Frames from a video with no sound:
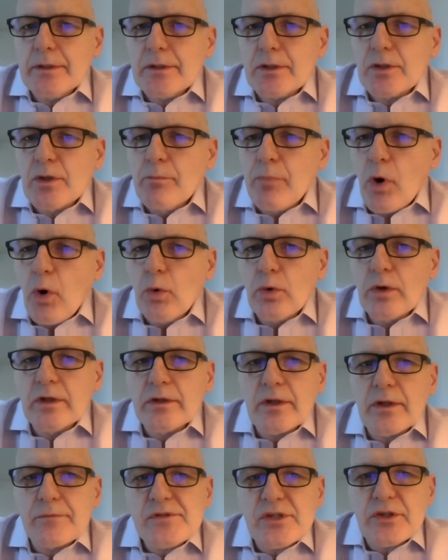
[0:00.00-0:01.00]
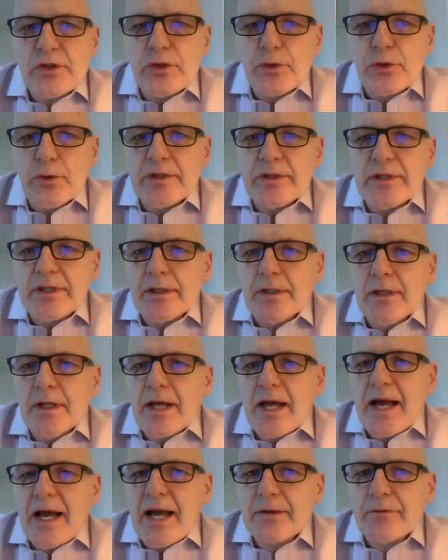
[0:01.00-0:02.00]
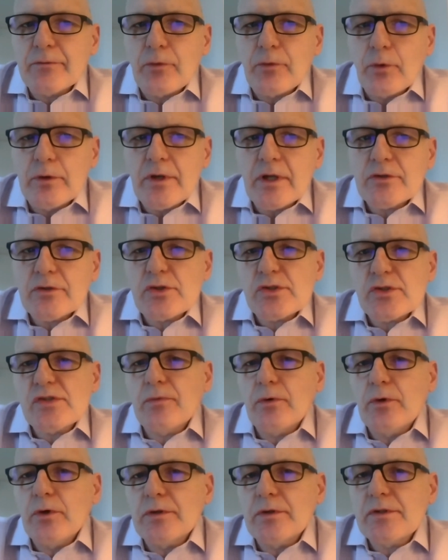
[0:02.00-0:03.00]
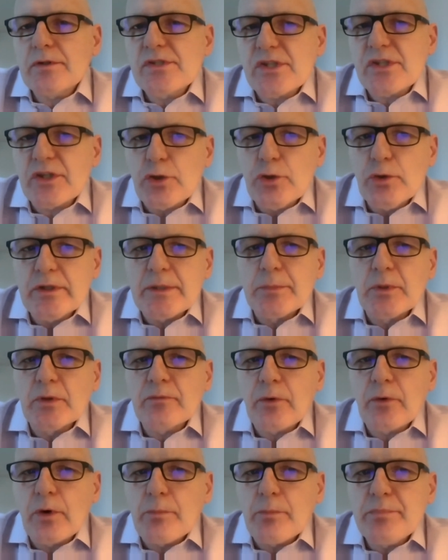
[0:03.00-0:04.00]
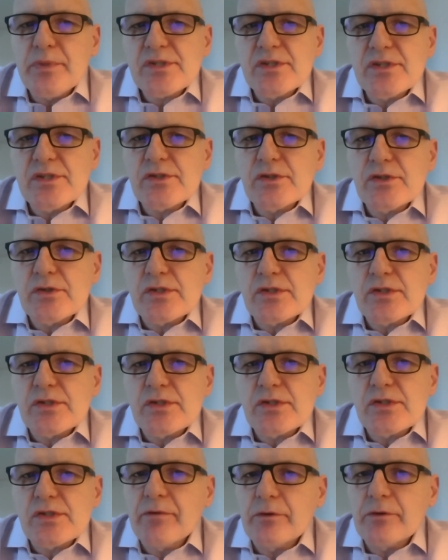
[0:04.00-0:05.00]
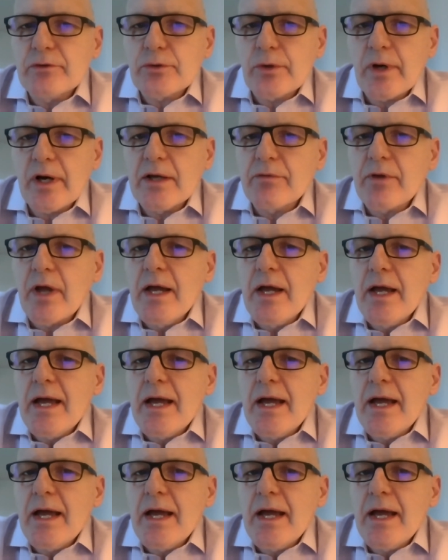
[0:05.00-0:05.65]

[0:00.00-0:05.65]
component of security, and for not just for security, but for a business to survive and thrive.